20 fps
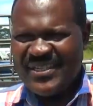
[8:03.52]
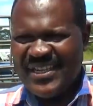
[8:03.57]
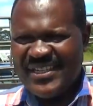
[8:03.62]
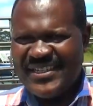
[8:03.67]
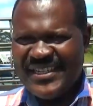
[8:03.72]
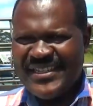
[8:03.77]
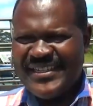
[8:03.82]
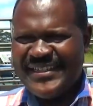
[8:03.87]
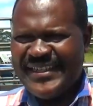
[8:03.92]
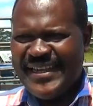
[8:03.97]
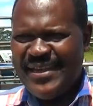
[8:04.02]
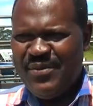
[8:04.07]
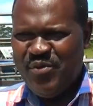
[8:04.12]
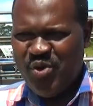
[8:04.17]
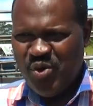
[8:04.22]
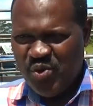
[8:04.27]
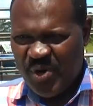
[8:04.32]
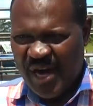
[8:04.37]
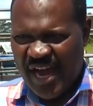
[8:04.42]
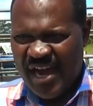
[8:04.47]
Nyati
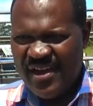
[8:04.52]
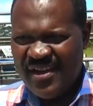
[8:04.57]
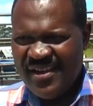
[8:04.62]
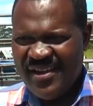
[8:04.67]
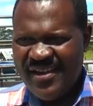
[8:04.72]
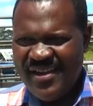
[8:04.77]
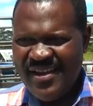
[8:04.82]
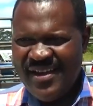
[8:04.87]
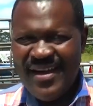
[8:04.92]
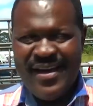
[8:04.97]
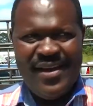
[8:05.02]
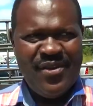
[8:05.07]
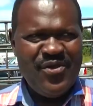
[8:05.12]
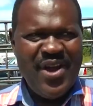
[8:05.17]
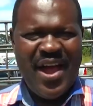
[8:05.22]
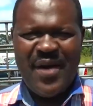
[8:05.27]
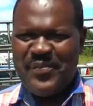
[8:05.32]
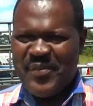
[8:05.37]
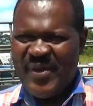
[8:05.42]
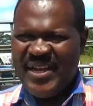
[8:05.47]
encouraged the
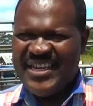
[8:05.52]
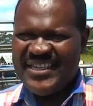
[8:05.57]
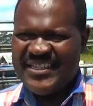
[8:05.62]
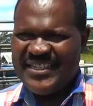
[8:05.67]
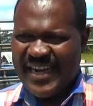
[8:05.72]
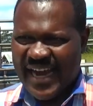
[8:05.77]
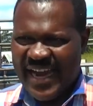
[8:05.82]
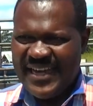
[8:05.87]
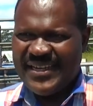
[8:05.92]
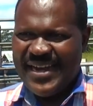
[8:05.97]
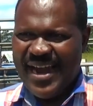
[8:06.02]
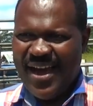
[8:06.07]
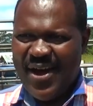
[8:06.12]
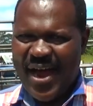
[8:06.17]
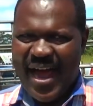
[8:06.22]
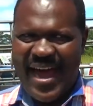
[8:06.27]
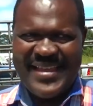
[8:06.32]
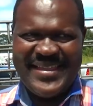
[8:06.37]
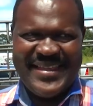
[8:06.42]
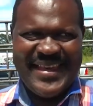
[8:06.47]
Zimbabwe Writers
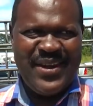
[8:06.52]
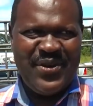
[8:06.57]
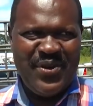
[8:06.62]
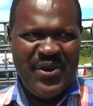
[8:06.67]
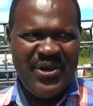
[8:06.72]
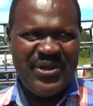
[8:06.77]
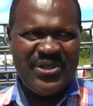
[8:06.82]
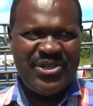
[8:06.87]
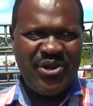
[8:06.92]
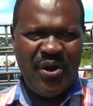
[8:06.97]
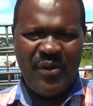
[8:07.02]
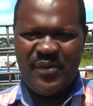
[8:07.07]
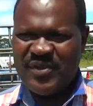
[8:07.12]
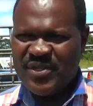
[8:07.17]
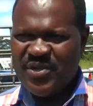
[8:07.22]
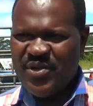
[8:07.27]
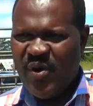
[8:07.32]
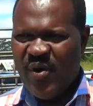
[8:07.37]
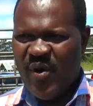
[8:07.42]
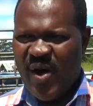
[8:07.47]
Association to take a
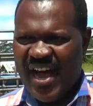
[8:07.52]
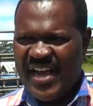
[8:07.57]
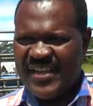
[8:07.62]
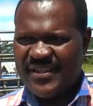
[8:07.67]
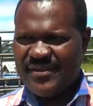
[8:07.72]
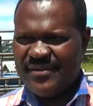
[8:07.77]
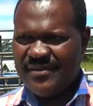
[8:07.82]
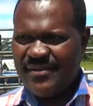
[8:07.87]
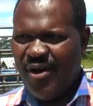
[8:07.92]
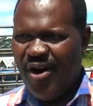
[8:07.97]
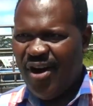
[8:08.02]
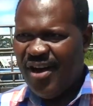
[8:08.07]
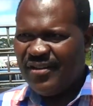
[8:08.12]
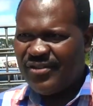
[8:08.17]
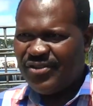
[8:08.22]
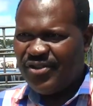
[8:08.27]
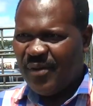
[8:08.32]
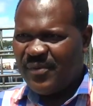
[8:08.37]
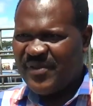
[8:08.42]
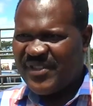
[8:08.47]
leaf from the Zimbabwe
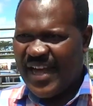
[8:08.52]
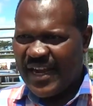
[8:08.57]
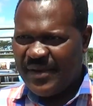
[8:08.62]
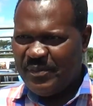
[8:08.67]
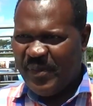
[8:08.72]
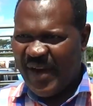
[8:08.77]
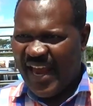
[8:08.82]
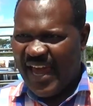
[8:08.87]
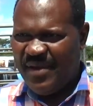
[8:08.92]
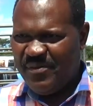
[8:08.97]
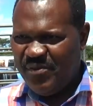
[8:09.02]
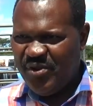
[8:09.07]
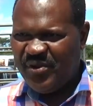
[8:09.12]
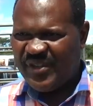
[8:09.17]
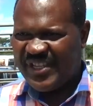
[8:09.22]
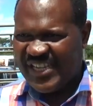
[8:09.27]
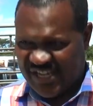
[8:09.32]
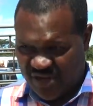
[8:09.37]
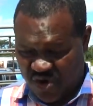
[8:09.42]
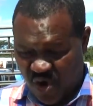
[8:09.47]
Music Rights
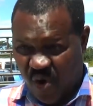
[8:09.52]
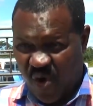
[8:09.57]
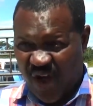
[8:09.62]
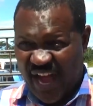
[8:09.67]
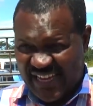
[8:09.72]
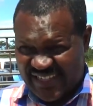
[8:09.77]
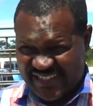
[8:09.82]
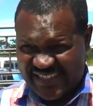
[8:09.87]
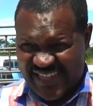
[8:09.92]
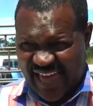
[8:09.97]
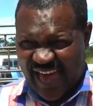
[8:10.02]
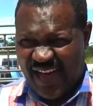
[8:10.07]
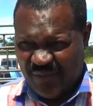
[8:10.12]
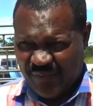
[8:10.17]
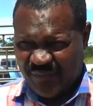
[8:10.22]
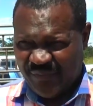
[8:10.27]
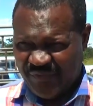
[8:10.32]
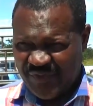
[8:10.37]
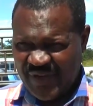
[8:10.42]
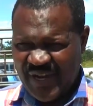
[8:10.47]
Association
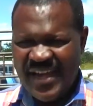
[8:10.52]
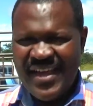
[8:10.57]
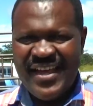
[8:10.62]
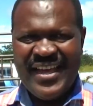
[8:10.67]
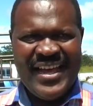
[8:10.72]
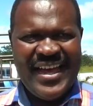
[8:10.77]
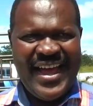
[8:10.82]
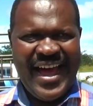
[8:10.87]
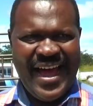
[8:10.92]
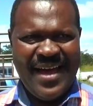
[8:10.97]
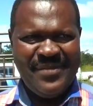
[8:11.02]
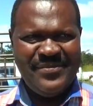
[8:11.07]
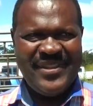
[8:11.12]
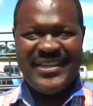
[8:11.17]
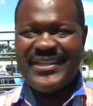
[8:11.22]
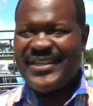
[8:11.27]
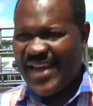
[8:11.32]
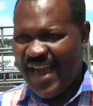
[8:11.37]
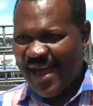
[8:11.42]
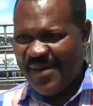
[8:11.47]
in protecting the
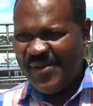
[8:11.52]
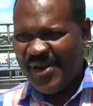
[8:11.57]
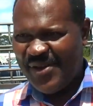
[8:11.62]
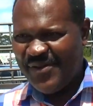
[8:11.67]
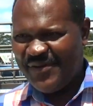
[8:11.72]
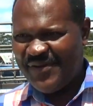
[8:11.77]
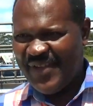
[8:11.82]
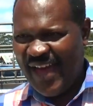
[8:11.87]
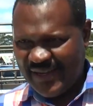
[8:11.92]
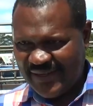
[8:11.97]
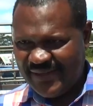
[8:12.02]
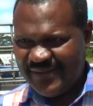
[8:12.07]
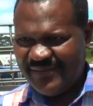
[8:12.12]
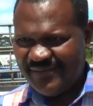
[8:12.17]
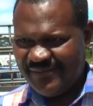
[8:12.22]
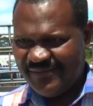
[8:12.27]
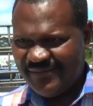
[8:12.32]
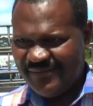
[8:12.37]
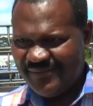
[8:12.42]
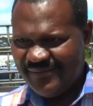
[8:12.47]
legacy of
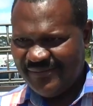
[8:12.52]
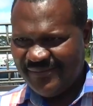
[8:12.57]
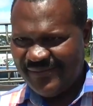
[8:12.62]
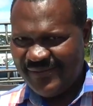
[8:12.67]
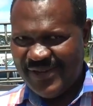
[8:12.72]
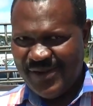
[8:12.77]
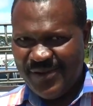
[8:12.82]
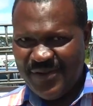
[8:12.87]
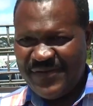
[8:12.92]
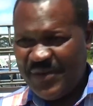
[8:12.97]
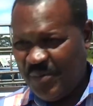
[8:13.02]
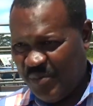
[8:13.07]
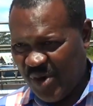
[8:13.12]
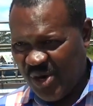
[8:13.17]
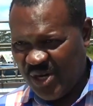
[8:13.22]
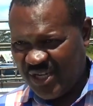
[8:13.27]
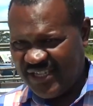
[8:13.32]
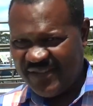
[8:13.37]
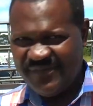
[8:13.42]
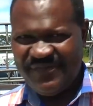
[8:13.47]
writers, as they
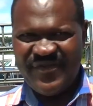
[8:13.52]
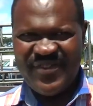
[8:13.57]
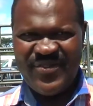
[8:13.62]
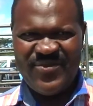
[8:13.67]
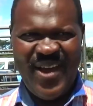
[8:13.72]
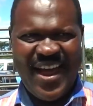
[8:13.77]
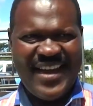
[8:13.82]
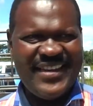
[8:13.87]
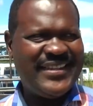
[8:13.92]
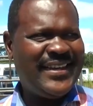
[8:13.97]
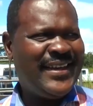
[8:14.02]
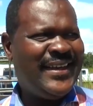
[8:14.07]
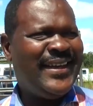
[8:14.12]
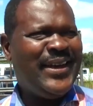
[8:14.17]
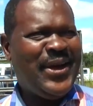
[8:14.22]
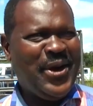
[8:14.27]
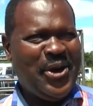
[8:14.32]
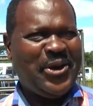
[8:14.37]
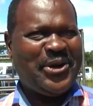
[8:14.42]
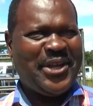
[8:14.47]
are the
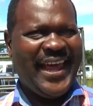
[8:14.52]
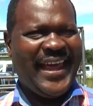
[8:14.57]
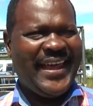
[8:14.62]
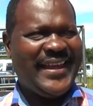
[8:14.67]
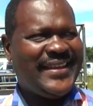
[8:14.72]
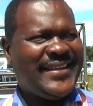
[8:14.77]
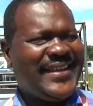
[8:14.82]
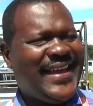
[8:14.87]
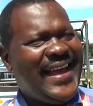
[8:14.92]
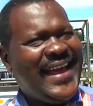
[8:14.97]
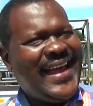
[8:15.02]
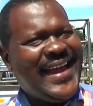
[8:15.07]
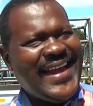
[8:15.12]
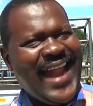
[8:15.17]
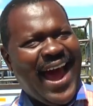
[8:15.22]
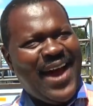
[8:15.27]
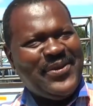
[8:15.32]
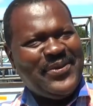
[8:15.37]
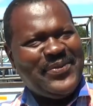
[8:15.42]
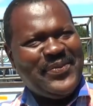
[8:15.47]
custodians of Zimbabwean
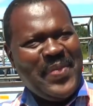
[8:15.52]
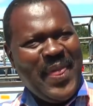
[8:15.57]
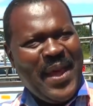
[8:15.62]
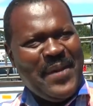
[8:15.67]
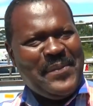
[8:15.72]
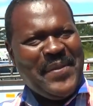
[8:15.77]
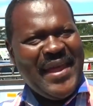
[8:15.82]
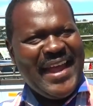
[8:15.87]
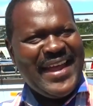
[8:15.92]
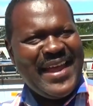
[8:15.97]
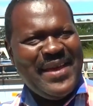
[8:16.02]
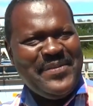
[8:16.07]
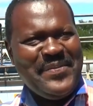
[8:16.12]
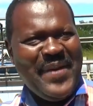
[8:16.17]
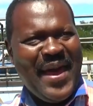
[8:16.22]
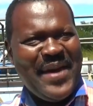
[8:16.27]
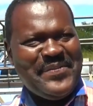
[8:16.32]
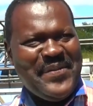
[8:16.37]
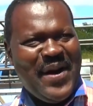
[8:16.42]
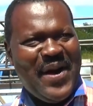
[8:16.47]
culture. Being a
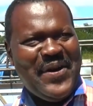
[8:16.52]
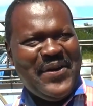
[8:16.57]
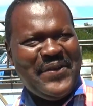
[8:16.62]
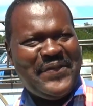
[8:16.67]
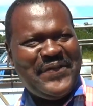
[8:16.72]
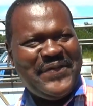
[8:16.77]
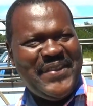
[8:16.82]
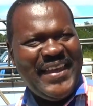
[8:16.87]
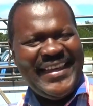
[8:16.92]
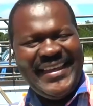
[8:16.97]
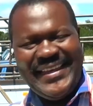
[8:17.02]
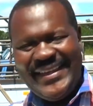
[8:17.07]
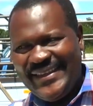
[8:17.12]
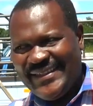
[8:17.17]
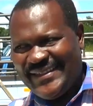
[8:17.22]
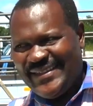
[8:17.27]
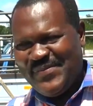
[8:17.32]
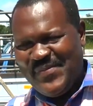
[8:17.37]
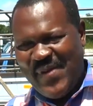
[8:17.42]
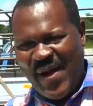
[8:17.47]
member of the
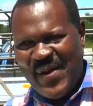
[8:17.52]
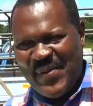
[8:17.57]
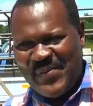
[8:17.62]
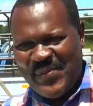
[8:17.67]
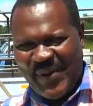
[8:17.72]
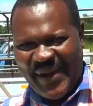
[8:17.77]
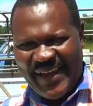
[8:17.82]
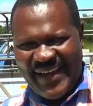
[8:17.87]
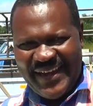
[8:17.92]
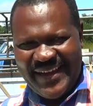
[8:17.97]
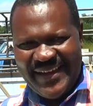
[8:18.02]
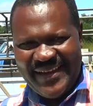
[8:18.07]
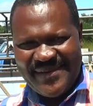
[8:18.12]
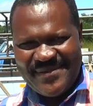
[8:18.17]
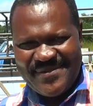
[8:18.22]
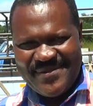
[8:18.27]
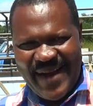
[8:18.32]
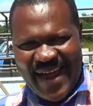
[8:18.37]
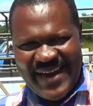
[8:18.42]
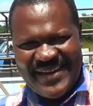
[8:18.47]
Zimbabwe
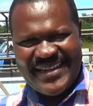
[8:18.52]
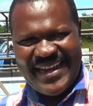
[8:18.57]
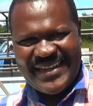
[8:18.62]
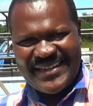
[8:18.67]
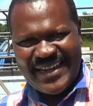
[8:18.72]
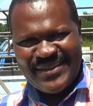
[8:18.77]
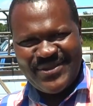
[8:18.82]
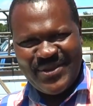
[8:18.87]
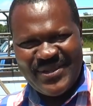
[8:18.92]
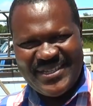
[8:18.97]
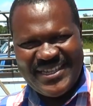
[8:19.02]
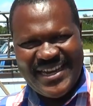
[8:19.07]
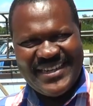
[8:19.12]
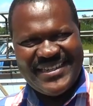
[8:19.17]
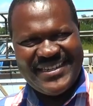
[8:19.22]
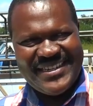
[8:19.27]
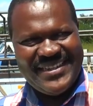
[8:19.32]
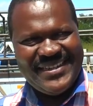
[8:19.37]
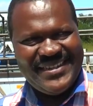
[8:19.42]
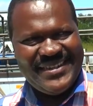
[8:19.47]
Writers
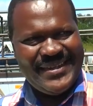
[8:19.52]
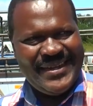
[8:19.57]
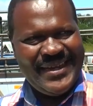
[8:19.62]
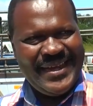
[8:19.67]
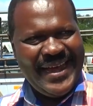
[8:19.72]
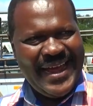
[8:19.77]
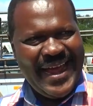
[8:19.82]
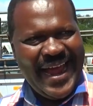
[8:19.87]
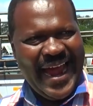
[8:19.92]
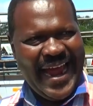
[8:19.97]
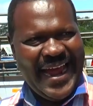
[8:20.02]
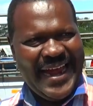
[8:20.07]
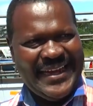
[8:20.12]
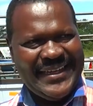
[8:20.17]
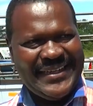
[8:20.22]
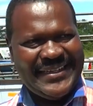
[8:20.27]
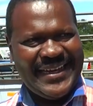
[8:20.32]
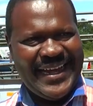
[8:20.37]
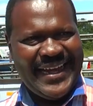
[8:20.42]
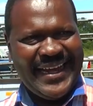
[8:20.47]
Association
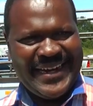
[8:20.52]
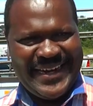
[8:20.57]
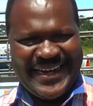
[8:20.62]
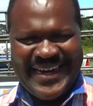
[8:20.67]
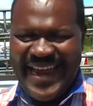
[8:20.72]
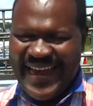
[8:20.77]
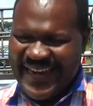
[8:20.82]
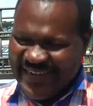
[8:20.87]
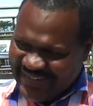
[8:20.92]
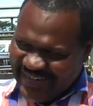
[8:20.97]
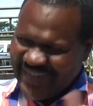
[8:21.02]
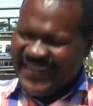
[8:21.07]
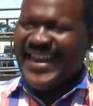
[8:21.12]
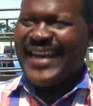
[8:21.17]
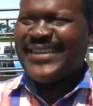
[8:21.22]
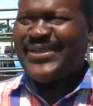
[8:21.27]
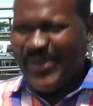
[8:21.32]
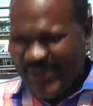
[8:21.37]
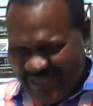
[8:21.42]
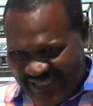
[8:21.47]
and related
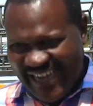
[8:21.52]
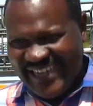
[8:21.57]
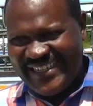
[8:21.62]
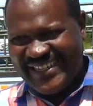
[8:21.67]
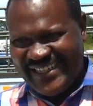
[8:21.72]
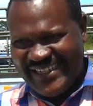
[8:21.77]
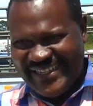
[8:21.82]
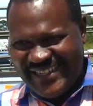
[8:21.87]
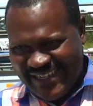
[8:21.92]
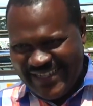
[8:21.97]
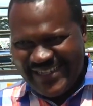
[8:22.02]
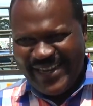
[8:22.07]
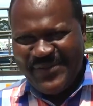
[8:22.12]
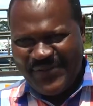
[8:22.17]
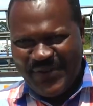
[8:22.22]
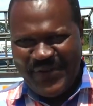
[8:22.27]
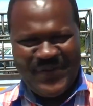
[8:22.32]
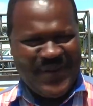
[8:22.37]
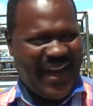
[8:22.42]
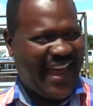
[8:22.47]
associations in
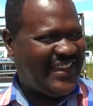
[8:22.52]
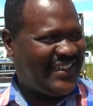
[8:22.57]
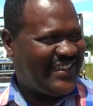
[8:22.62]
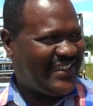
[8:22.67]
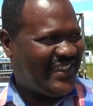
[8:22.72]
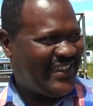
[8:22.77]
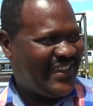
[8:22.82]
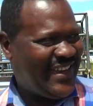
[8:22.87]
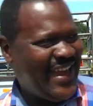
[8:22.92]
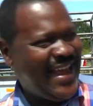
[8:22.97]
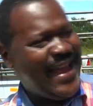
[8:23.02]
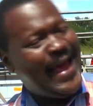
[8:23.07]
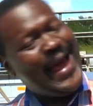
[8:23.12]
terms of writing,